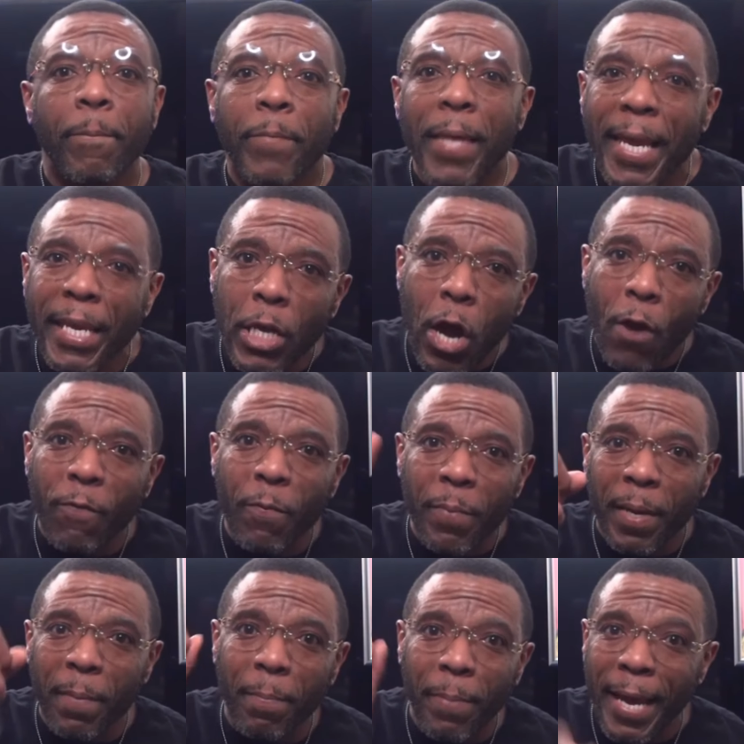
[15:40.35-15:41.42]
Thank y'all for
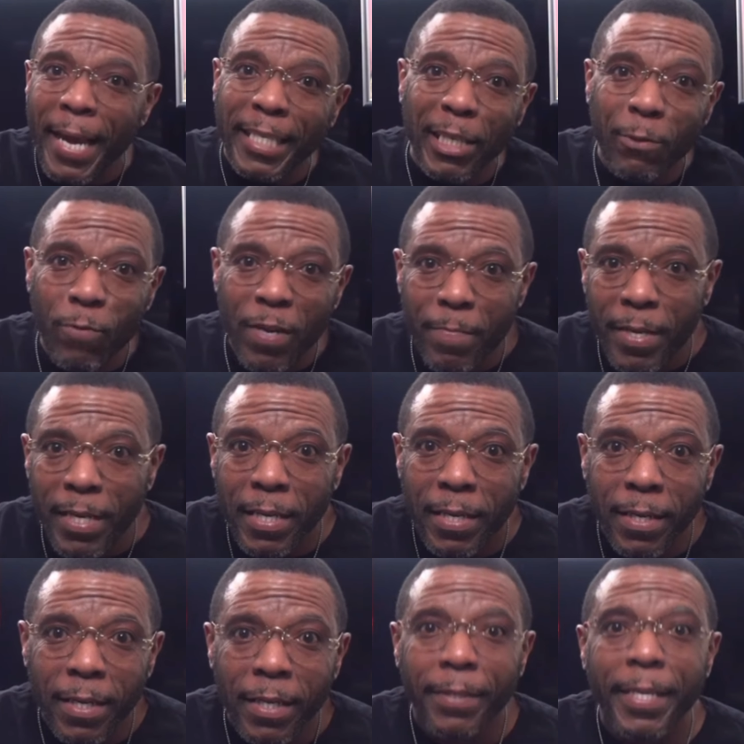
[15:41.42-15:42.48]
being patient with me.
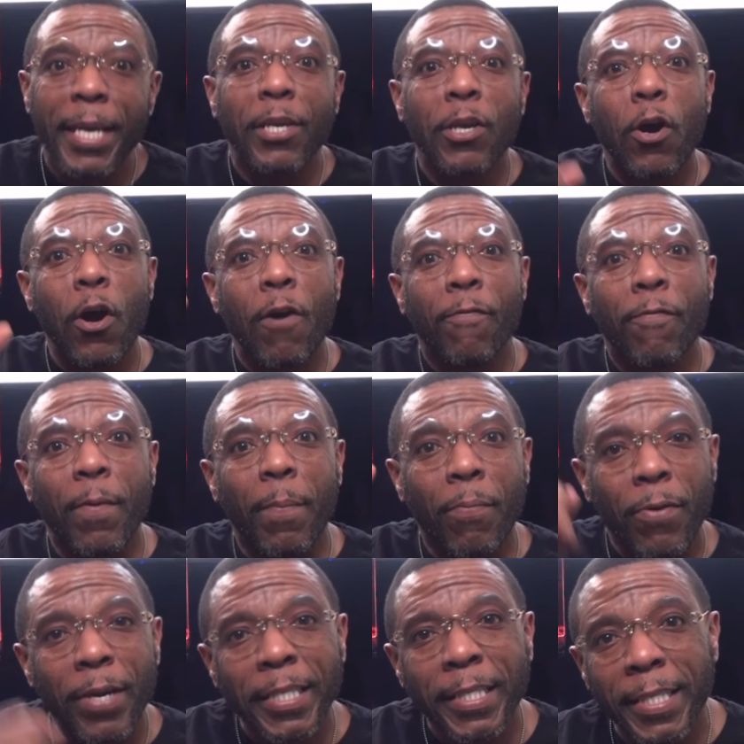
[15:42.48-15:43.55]
Thank y'all for
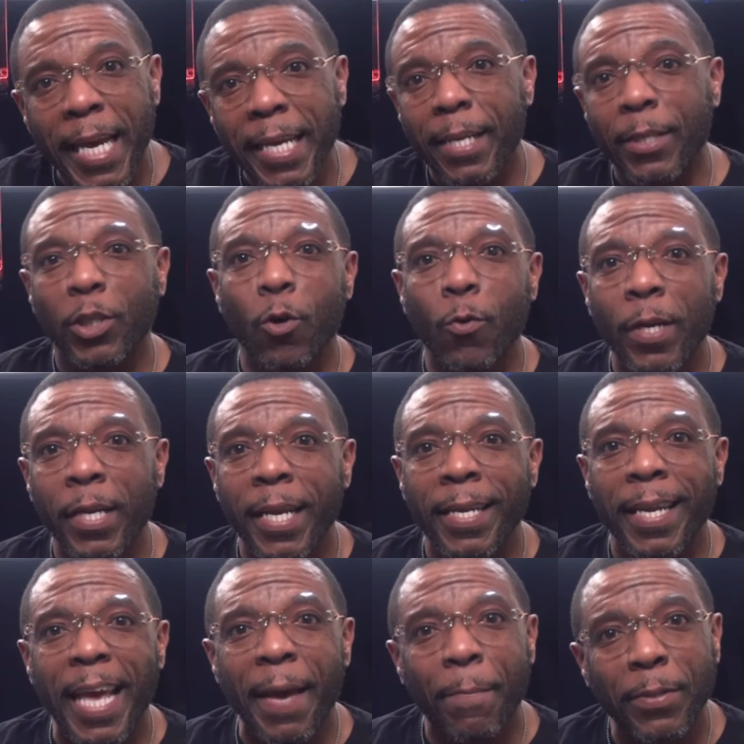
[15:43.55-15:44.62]
appreciating and tuning in
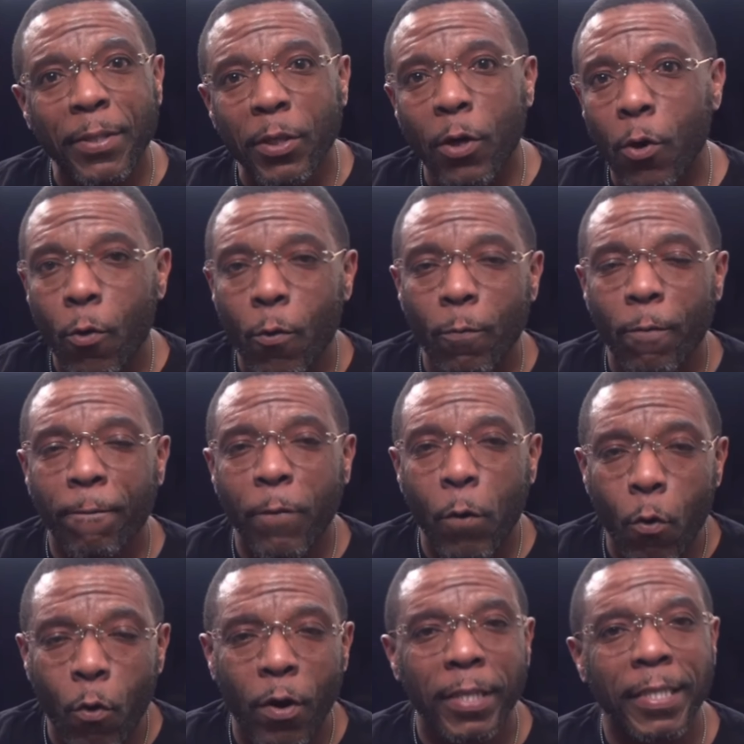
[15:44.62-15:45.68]
to episode
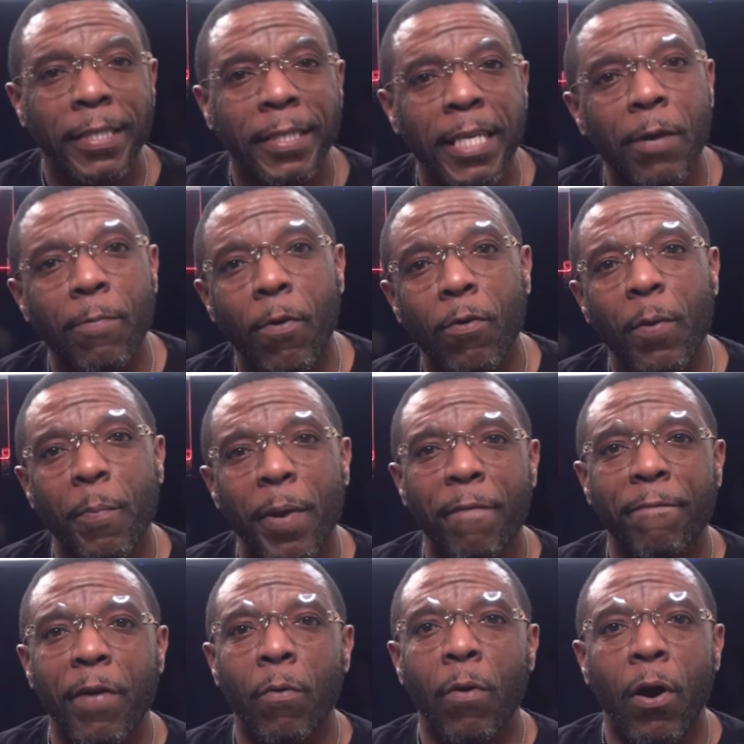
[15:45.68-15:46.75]
40, the big
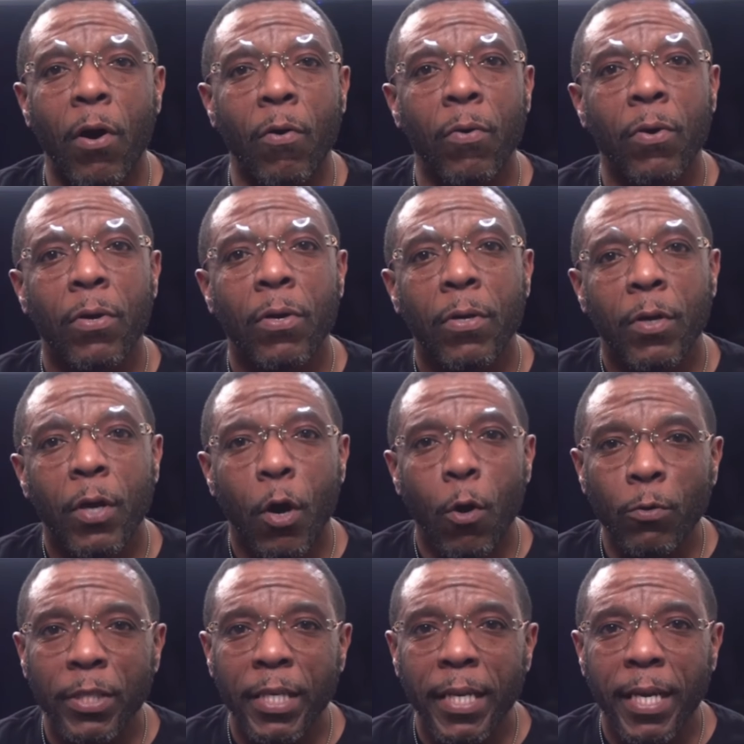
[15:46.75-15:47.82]
40,
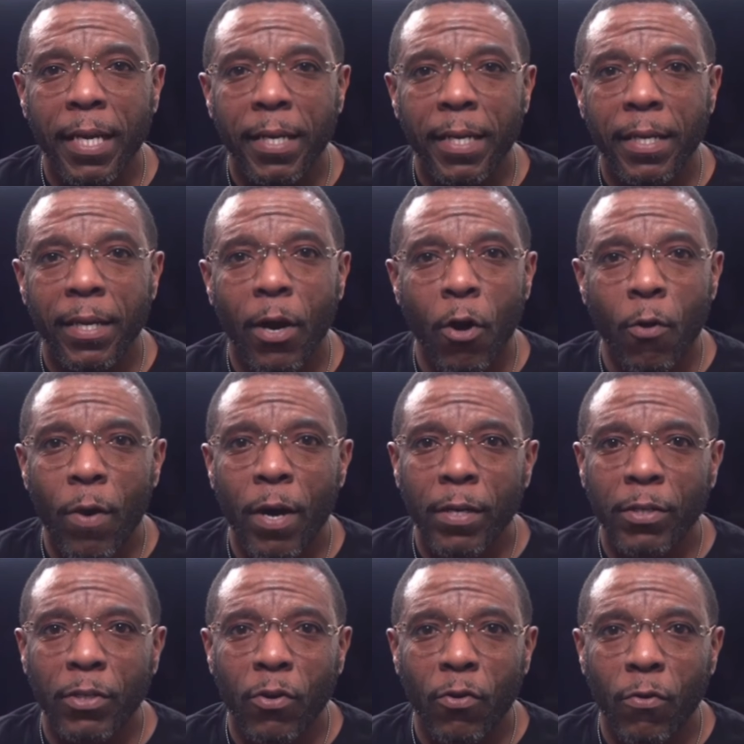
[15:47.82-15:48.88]
OG Kenny, O
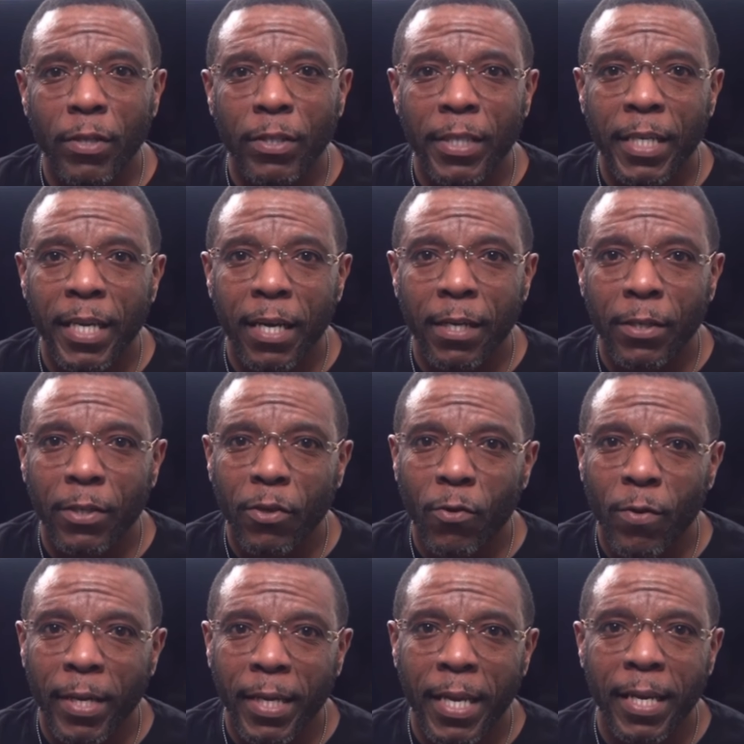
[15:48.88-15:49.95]
underscore G
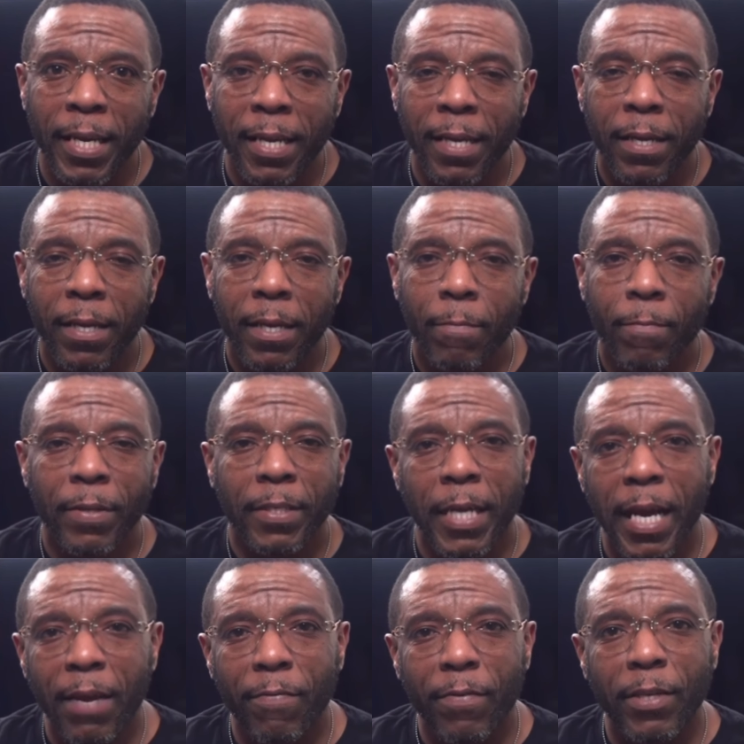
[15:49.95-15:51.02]
underscore Kenny,
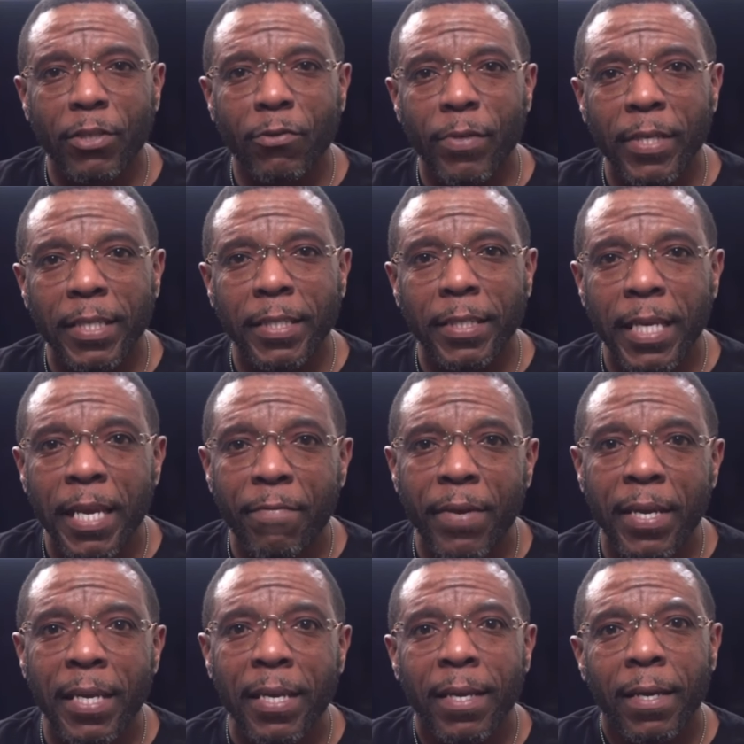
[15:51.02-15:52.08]
retired from the streets
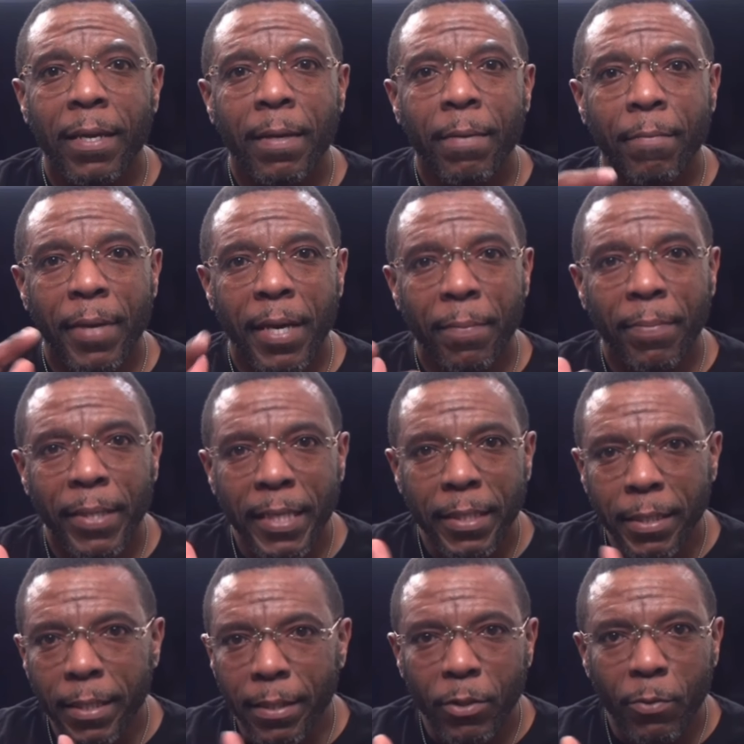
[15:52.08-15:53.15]
TV. Man, please
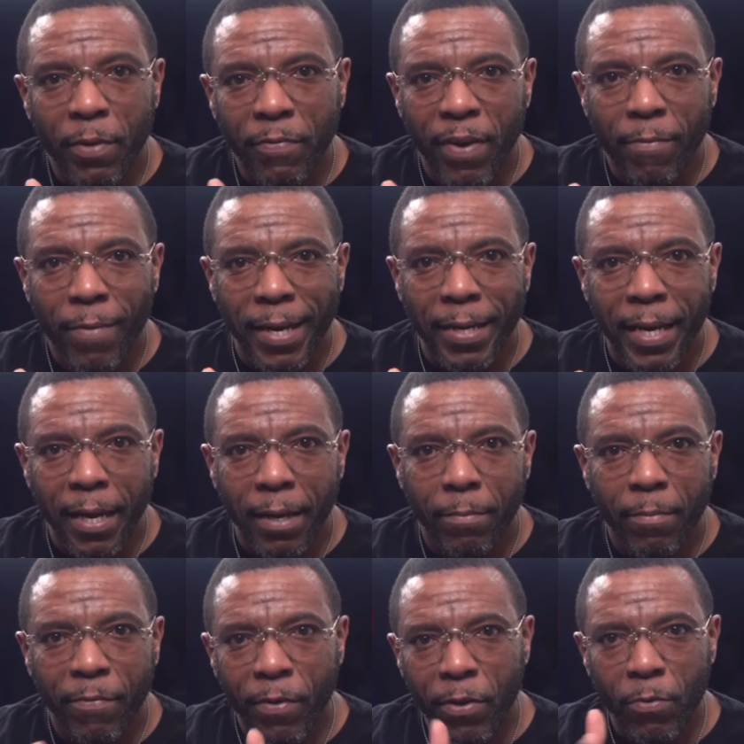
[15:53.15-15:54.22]
look, do me a favor right now
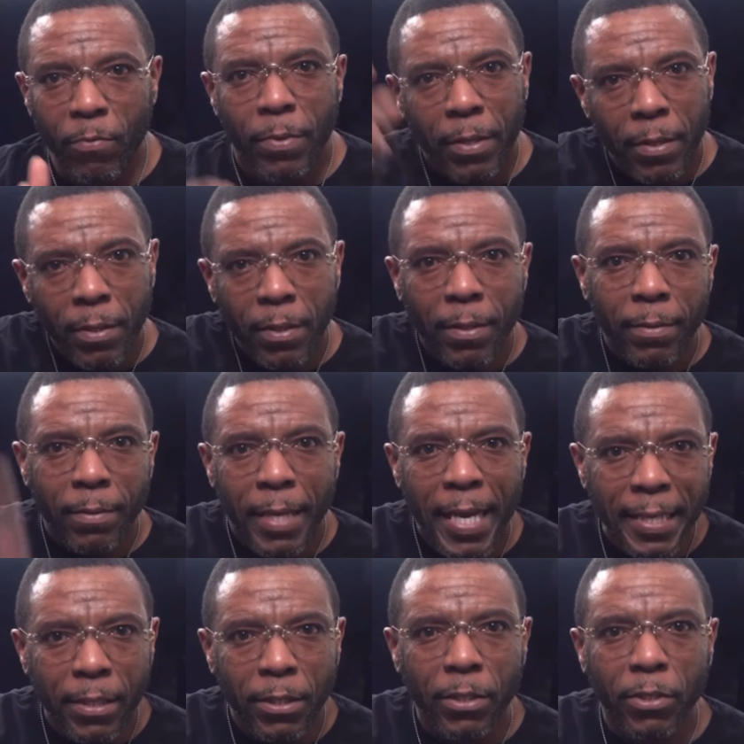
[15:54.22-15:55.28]
before you
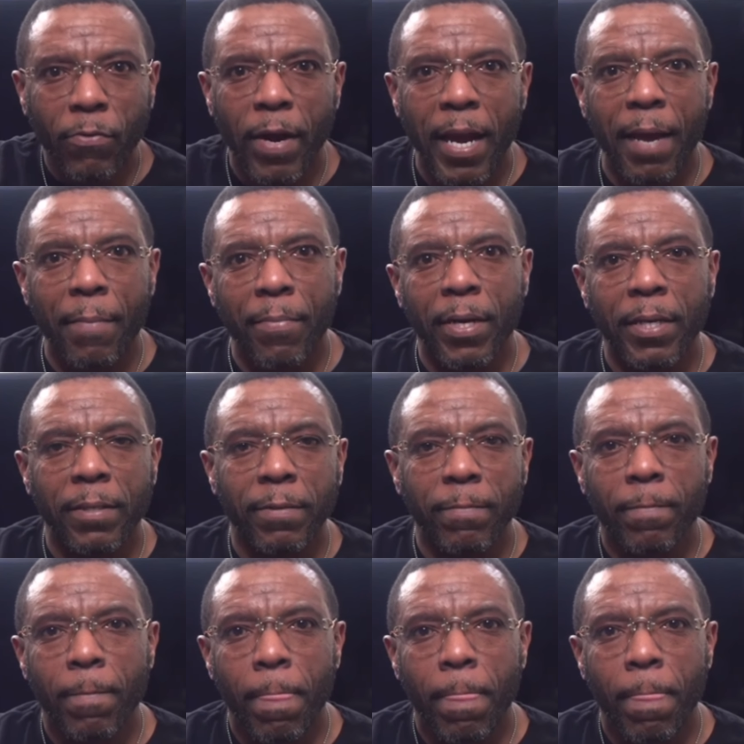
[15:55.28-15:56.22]
hit the subscribe button.